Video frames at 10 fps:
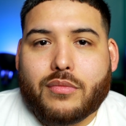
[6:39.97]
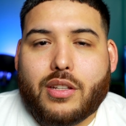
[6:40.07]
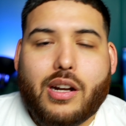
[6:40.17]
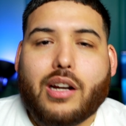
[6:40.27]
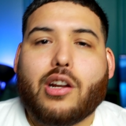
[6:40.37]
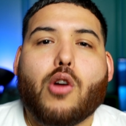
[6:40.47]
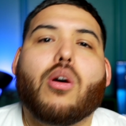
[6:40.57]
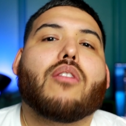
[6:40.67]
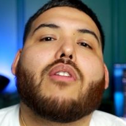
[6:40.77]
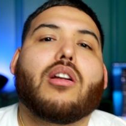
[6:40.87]
They're not gonna go
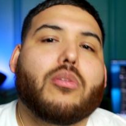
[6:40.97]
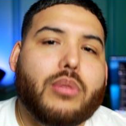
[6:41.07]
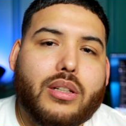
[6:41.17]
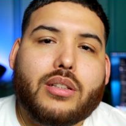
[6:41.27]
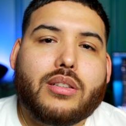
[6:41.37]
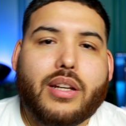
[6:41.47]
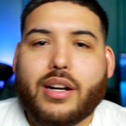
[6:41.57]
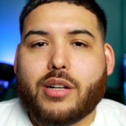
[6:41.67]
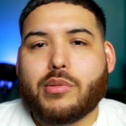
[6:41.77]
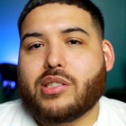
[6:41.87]
and follow me. The
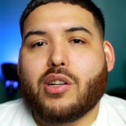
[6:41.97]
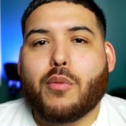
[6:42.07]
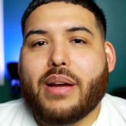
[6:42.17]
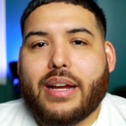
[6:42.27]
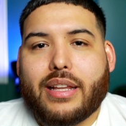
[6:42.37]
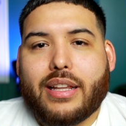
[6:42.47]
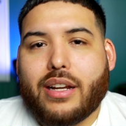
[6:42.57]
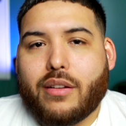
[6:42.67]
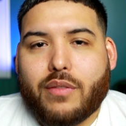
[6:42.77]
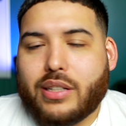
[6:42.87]
haircut was so bad that they
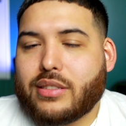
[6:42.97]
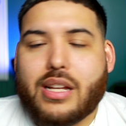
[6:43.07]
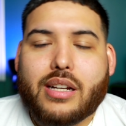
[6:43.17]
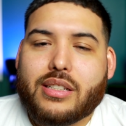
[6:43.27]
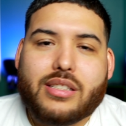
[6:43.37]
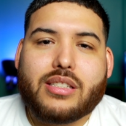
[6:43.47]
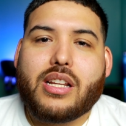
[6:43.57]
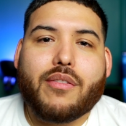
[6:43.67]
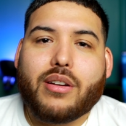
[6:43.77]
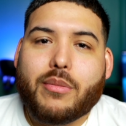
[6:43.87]
don't. It's not. It's
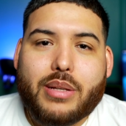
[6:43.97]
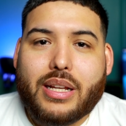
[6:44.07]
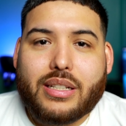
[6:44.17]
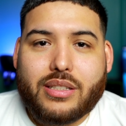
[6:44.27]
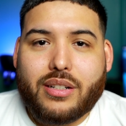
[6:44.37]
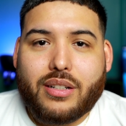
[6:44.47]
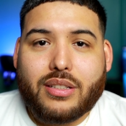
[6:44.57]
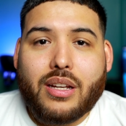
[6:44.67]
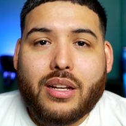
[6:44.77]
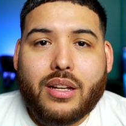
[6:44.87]
never gonna be that serious.
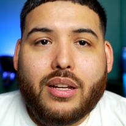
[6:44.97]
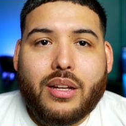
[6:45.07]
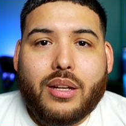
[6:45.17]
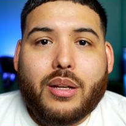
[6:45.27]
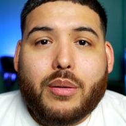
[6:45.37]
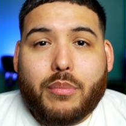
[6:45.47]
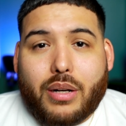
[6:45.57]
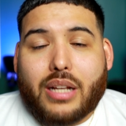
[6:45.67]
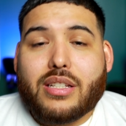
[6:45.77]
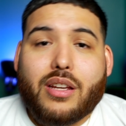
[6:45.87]
But
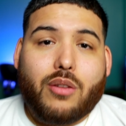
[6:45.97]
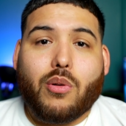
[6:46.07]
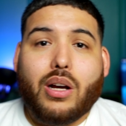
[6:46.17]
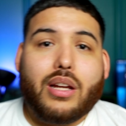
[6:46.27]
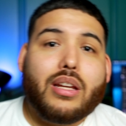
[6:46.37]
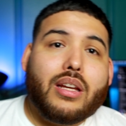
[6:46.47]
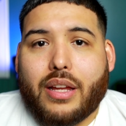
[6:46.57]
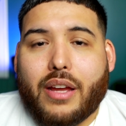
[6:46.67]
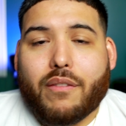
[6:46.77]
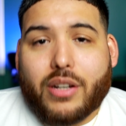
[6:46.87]
I tell you what,
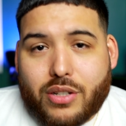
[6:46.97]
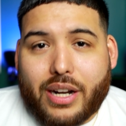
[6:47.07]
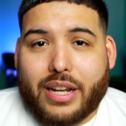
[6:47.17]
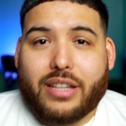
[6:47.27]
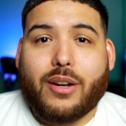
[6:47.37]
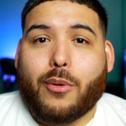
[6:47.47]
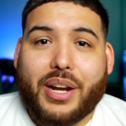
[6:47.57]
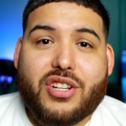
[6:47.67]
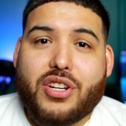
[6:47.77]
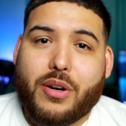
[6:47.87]
if they're trying to get their
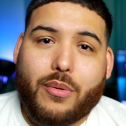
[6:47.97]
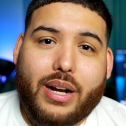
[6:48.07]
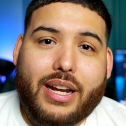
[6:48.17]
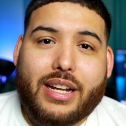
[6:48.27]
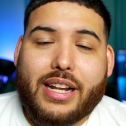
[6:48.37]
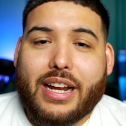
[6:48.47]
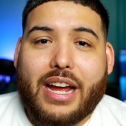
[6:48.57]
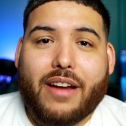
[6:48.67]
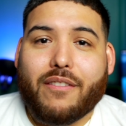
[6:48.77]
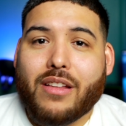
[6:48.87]
ratio right and they
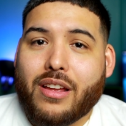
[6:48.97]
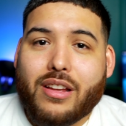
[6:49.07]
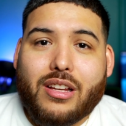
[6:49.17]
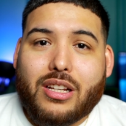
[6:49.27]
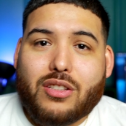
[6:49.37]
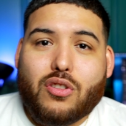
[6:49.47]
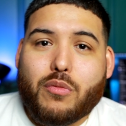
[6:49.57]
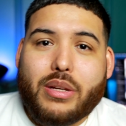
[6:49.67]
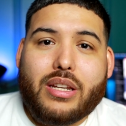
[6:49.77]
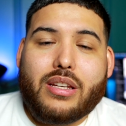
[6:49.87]
have too
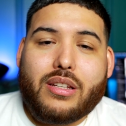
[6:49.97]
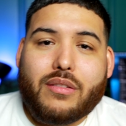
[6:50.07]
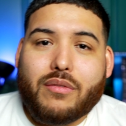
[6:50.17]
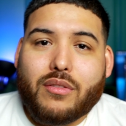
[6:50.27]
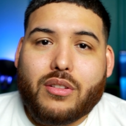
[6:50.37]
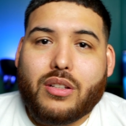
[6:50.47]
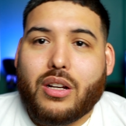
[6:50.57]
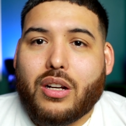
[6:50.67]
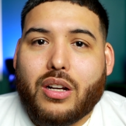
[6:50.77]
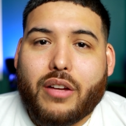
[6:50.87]
many
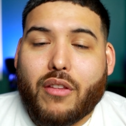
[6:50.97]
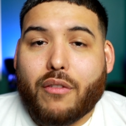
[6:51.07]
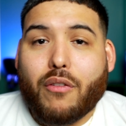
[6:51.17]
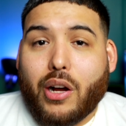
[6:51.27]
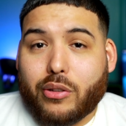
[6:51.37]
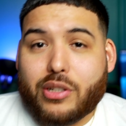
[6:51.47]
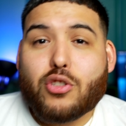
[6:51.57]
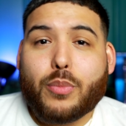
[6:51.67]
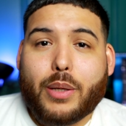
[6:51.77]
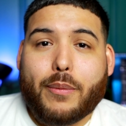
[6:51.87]
uh, if they're following
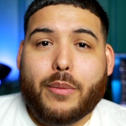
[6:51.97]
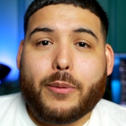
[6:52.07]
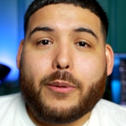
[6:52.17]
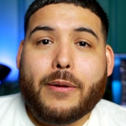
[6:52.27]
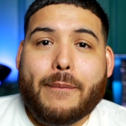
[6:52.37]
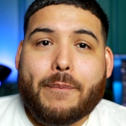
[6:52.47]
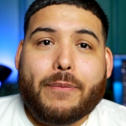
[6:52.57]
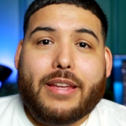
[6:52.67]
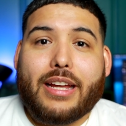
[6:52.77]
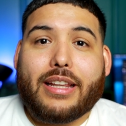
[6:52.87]
too many people
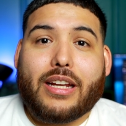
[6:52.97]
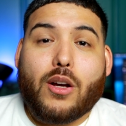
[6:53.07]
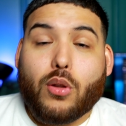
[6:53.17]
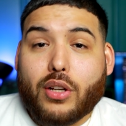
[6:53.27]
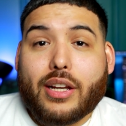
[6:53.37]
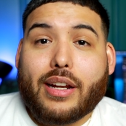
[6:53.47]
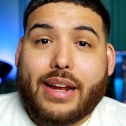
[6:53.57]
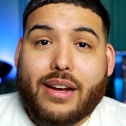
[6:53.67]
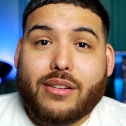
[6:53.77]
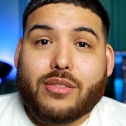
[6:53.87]
and they go look at
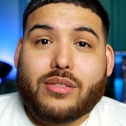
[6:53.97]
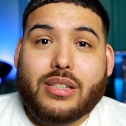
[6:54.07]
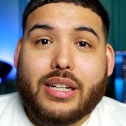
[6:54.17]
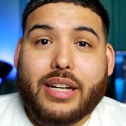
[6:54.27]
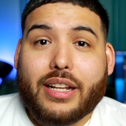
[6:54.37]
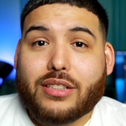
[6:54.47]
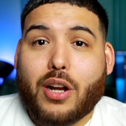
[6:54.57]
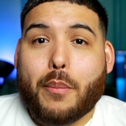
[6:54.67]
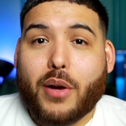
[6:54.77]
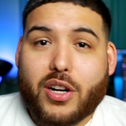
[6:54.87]
accounts and they
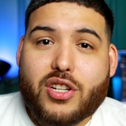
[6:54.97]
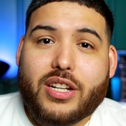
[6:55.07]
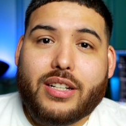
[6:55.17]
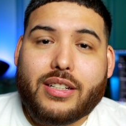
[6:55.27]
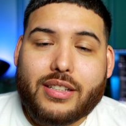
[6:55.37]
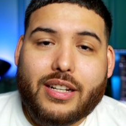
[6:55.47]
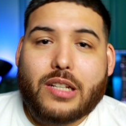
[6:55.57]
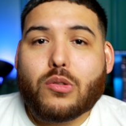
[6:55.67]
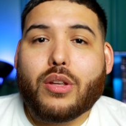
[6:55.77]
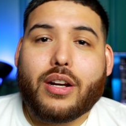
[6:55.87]
start purging,
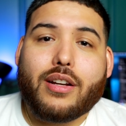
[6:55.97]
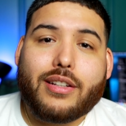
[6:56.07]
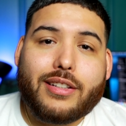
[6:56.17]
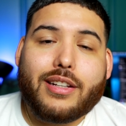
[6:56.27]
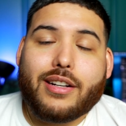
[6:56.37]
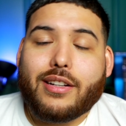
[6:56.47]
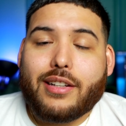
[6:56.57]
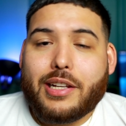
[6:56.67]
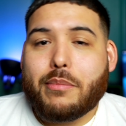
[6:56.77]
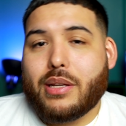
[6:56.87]
guess who they're gonna do? They're gonna
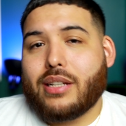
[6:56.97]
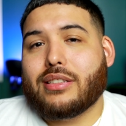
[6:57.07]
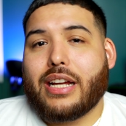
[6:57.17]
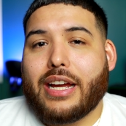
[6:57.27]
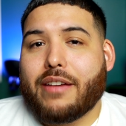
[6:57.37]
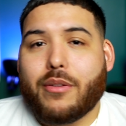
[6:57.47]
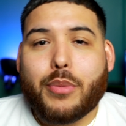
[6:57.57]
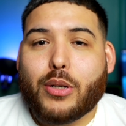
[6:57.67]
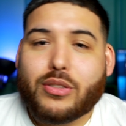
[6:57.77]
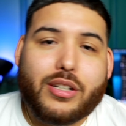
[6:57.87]
delete me because I haven't
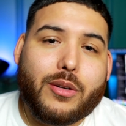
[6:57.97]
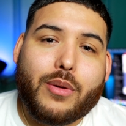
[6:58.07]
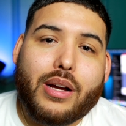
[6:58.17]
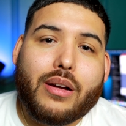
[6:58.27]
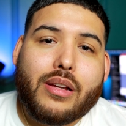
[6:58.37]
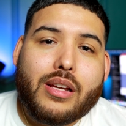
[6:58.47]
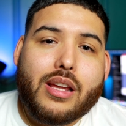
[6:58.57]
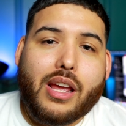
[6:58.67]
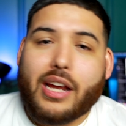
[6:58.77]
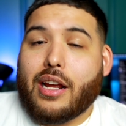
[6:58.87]
posted in a while.
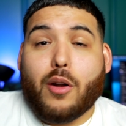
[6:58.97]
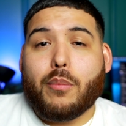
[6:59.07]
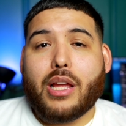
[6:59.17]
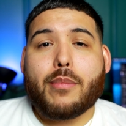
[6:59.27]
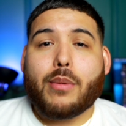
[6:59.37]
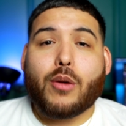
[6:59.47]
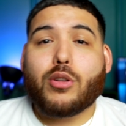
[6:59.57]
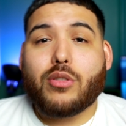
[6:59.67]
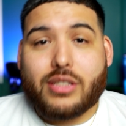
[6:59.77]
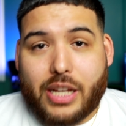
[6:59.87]
And I don't blame them. I would
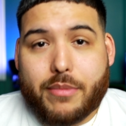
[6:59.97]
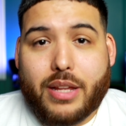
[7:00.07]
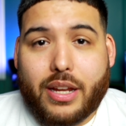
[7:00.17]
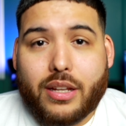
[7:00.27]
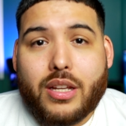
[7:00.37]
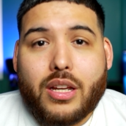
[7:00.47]
do the same thing.